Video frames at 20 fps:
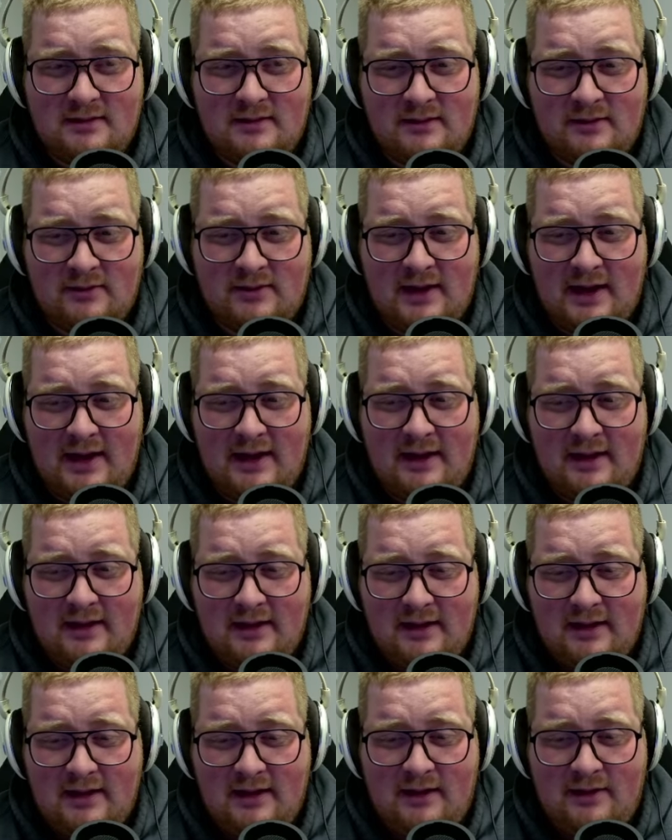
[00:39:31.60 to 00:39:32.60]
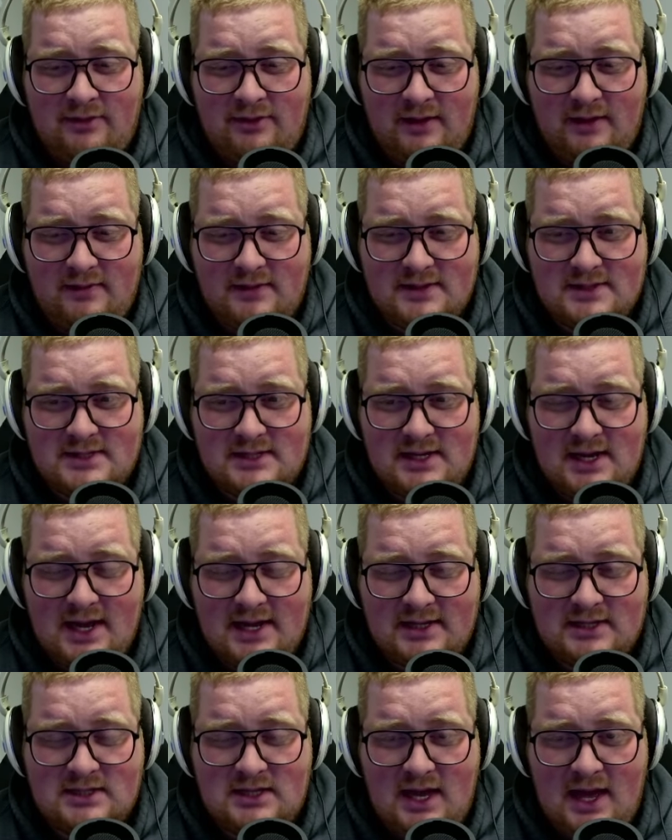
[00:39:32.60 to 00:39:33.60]
Okay. I think this
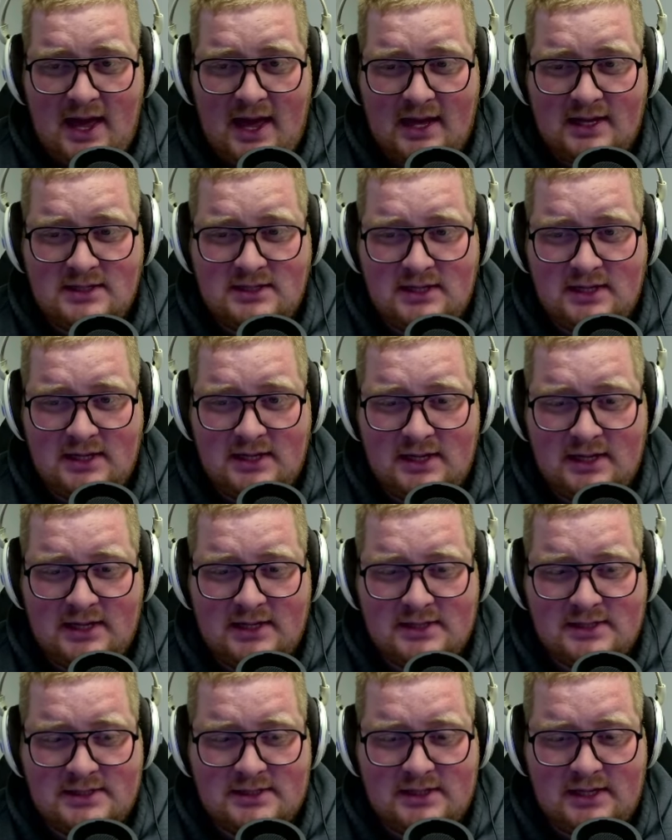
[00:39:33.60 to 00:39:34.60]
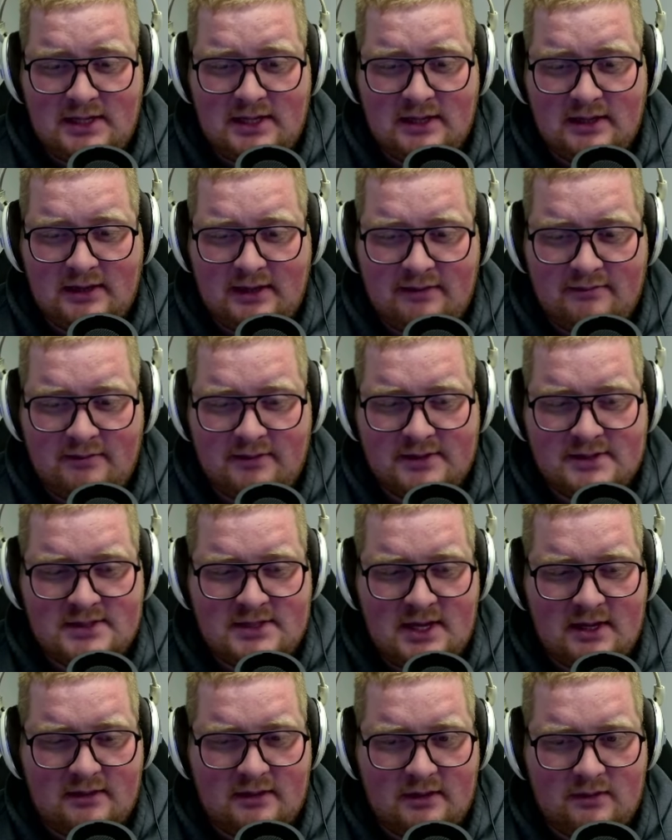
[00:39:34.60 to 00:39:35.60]
next ante is E11. Let's
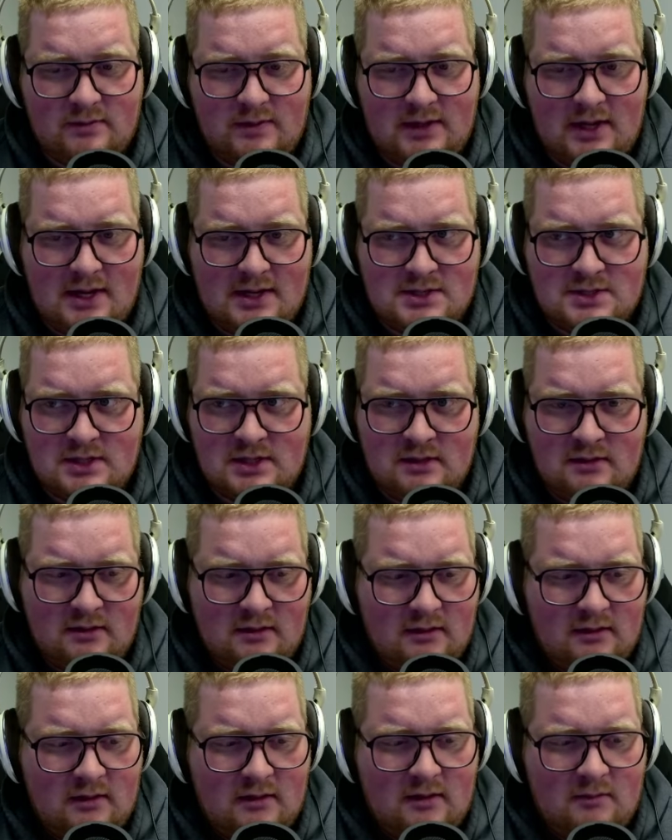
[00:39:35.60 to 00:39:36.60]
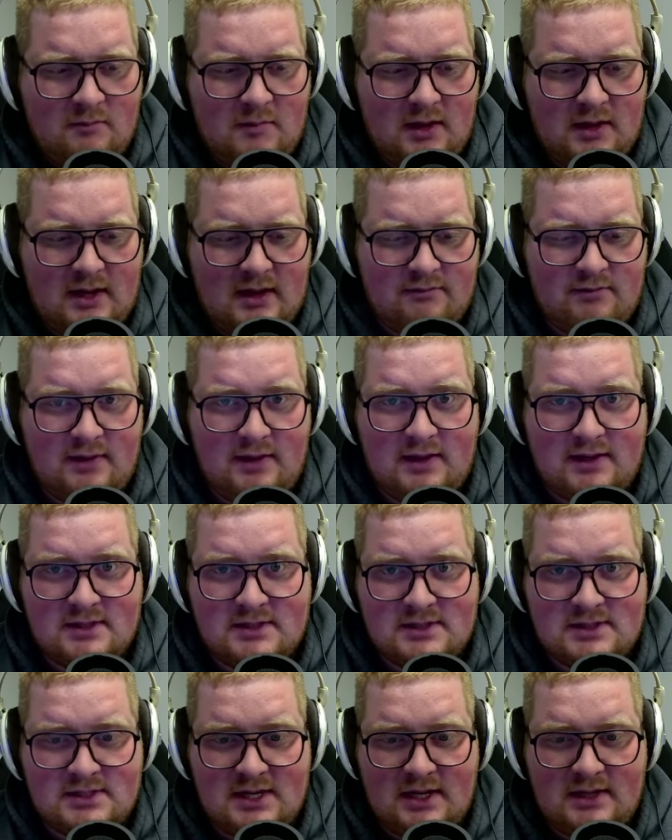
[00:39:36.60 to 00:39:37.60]
take liquidation. Make everything
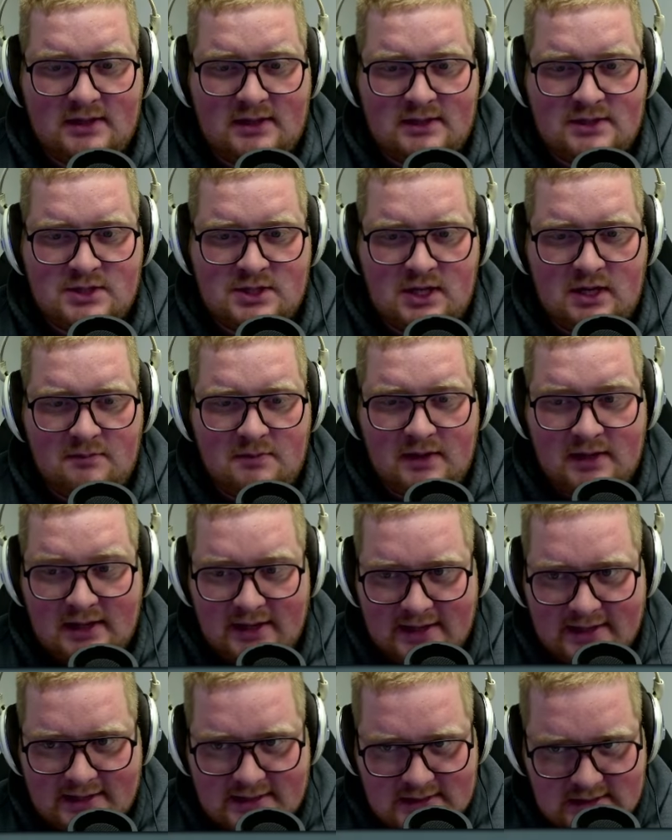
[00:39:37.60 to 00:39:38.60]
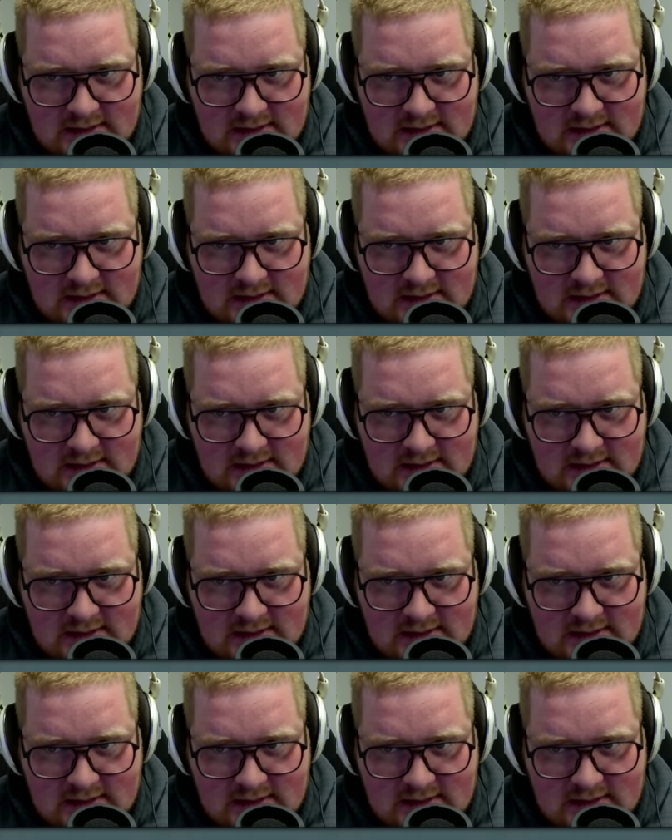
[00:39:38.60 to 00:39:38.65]
insanely cheap. It is